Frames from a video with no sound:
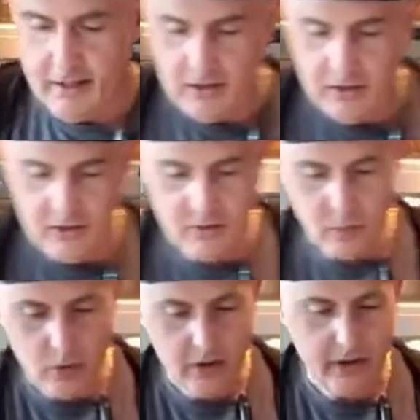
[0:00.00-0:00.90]
And then you just
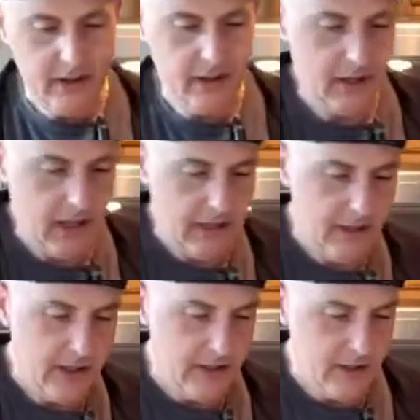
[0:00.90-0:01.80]
work it. I
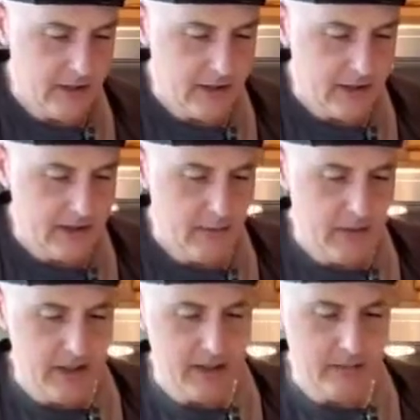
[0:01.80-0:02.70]
like it. It's like, to
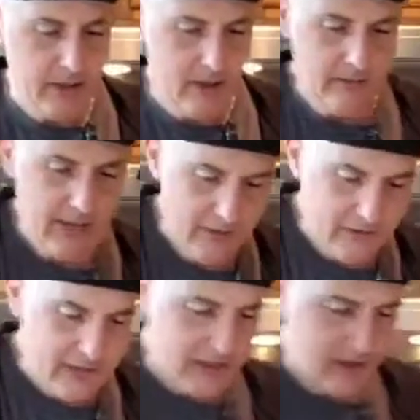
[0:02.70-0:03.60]
me, it's about now
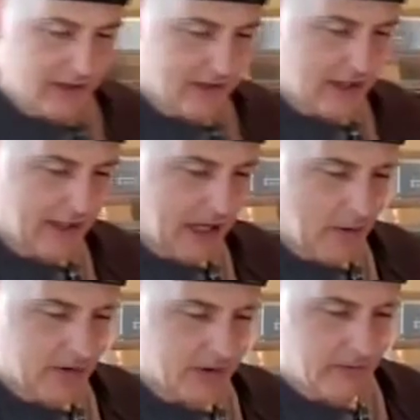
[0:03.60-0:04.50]
the end. It's like
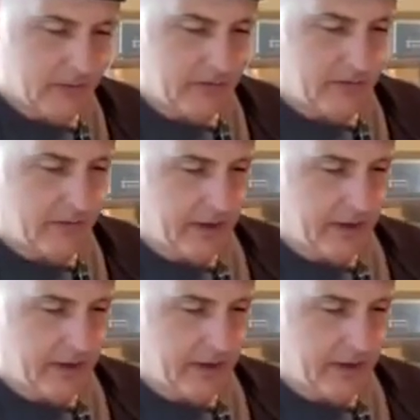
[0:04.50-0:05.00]
how it's going to be